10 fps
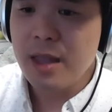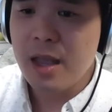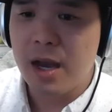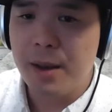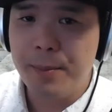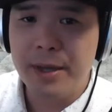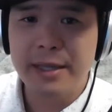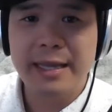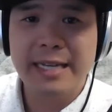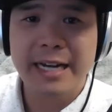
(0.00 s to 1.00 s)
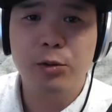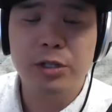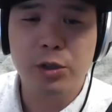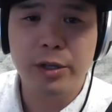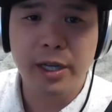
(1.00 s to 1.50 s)
um, but the title
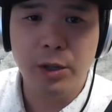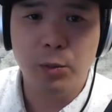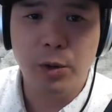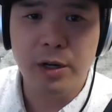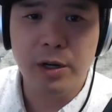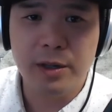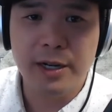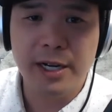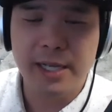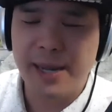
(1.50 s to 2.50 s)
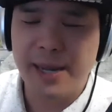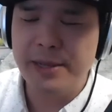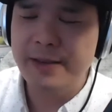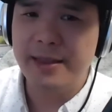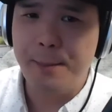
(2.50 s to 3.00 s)
was only in one of their names. I believe
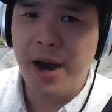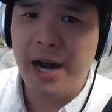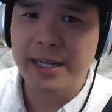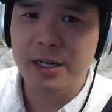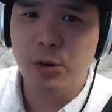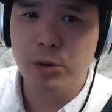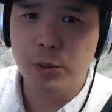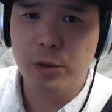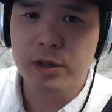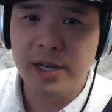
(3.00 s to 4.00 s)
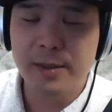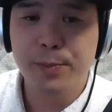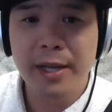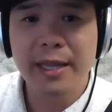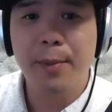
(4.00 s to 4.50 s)
they, they bought it in only one of the names,
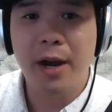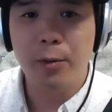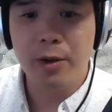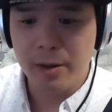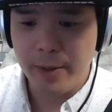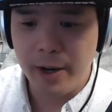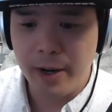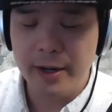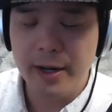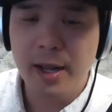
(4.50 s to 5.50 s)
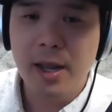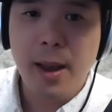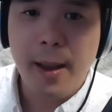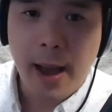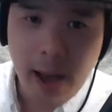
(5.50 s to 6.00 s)
but they bought it while they were married.
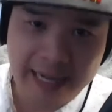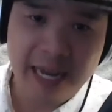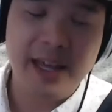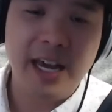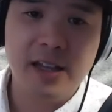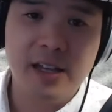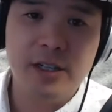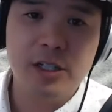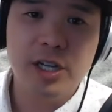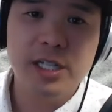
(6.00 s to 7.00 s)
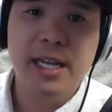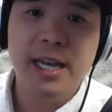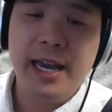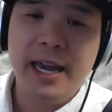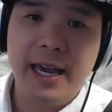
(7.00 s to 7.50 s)
Uh, and now they have living trust,
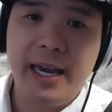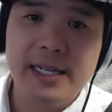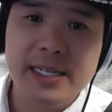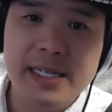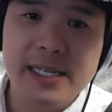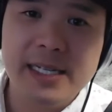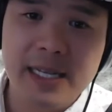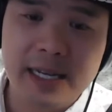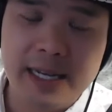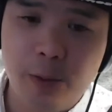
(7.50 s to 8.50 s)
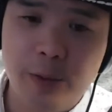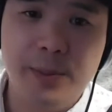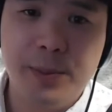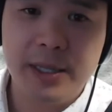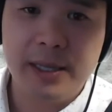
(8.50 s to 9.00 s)
and now we need to
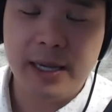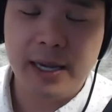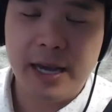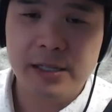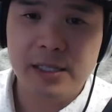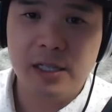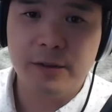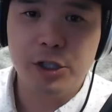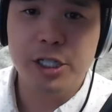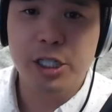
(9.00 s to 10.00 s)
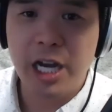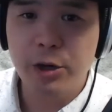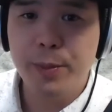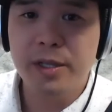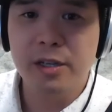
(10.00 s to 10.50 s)
put the house in the living trust. So how
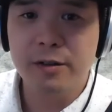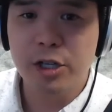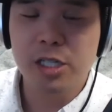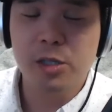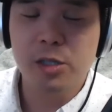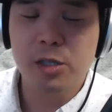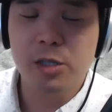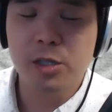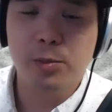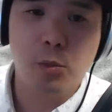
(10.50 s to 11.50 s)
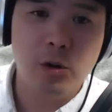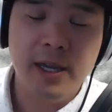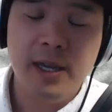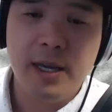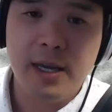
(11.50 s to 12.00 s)
do we put the living trust when only
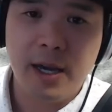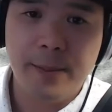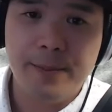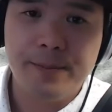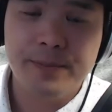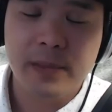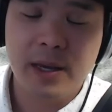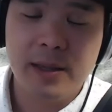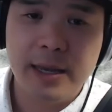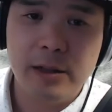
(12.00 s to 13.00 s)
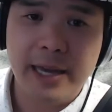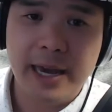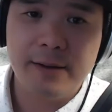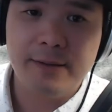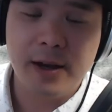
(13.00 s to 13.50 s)
um, they only
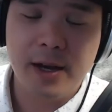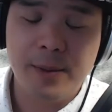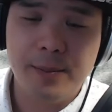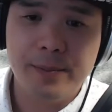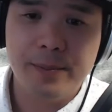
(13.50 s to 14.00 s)
have um,